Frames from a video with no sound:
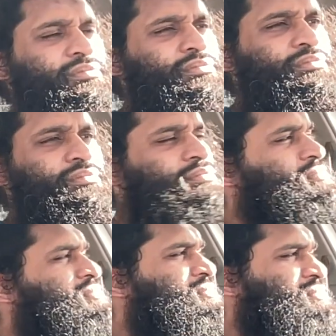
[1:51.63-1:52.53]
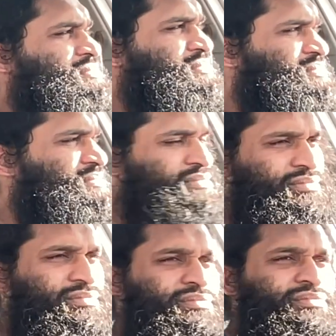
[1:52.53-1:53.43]
there we go. We're almost there,
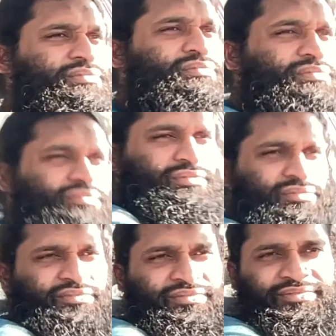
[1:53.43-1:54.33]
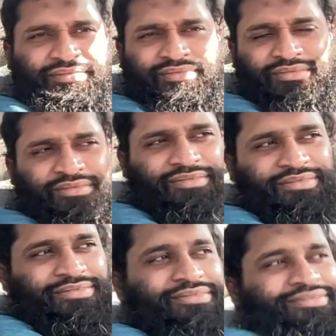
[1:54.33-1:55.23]
guys. The
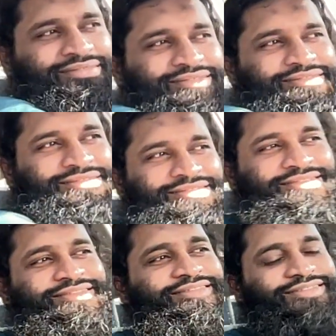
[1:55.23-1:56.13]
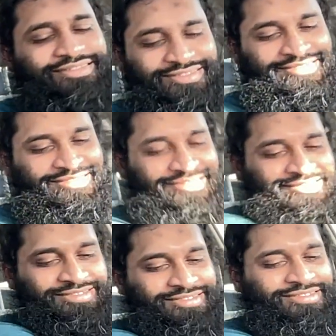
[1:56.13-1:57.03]
first dash has almost come to
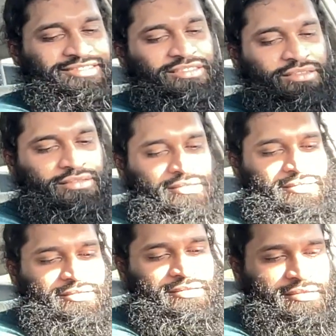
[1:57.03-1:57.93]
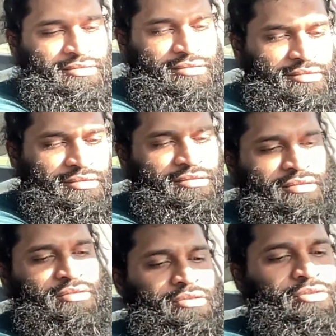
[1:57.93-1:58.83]
an end. Your destination will be
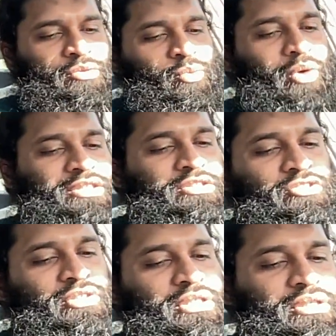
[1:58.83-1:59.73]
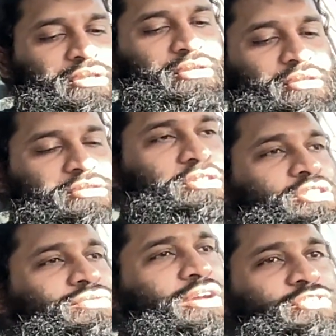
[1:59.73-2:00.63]
on the right.
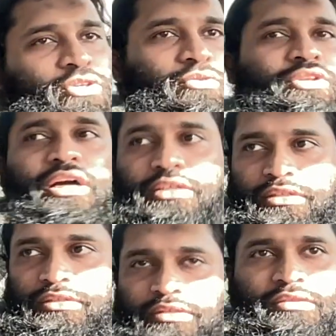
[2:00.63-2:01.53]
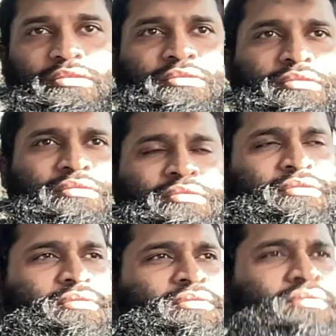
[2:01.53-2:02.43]
13650. Isn't this your
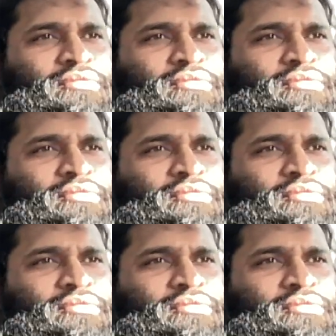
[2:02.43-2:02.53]
parents' like